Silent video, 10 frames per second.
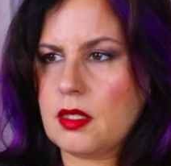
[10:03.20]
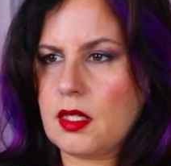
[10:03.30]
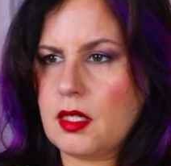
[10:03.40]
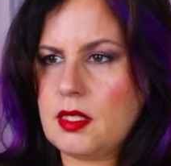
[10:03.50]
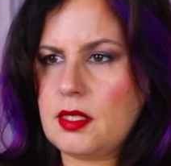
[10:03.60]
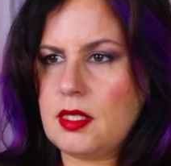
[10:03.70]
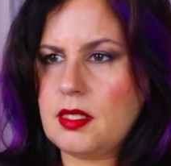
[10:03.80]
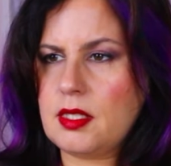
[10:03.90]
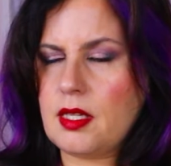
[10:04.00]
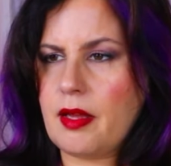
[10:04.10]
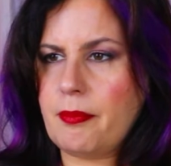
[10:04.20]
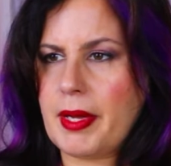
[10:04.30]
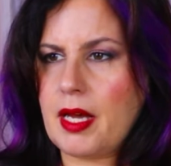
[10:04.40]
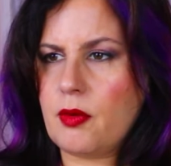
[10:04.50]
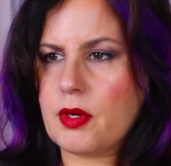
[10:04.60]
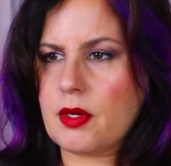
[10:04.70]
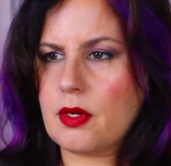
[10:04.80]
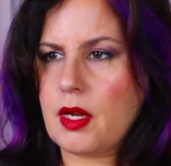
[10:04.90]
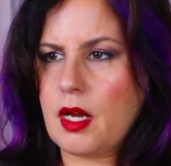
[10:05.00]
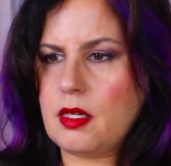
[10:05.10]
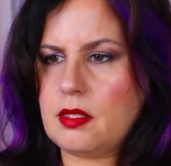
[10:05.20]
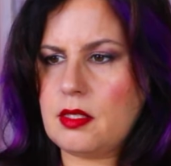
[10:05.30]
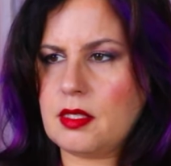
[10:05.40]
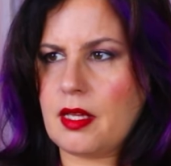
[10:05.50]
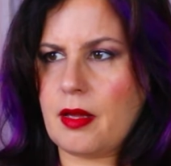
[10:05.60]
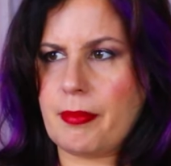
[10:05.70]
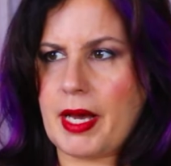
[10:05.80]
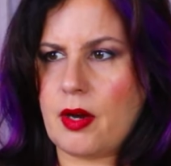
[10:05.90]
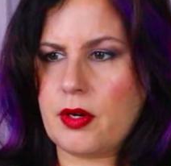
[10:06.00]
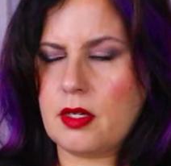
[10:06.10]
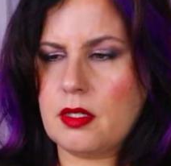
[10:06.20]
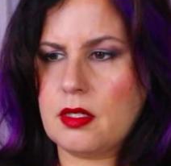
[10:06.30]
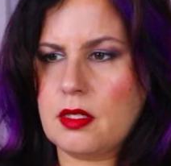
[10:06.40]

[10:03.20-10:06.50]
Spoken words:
How does he still have power? How does he still have power?